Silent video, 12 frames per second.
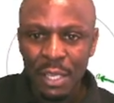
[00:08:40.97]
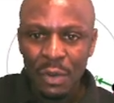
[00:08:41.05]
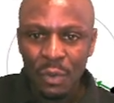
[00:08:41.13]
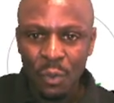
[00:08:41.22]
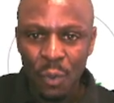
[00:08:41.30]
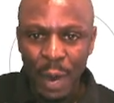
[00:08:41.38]

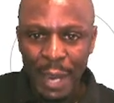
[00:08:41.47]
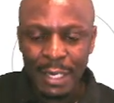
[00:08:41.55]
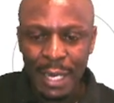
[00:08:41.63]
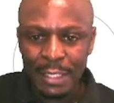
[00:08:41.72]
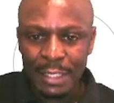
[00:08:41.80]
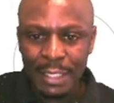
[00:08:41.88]
Why
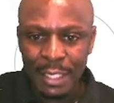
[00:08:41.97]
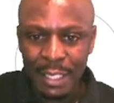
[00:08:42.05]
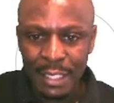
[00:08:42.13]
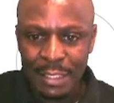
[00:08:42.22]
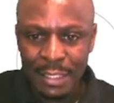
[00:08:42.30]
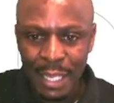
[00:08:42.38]
that is the
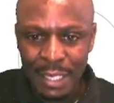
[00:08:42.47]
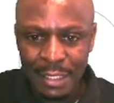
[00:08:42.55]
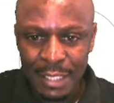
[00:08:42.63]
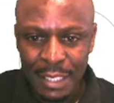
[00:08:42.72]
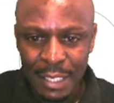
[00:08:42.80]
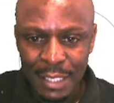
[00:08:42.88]
case? That is
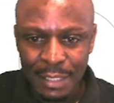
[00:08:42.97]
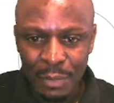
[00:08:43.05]
the case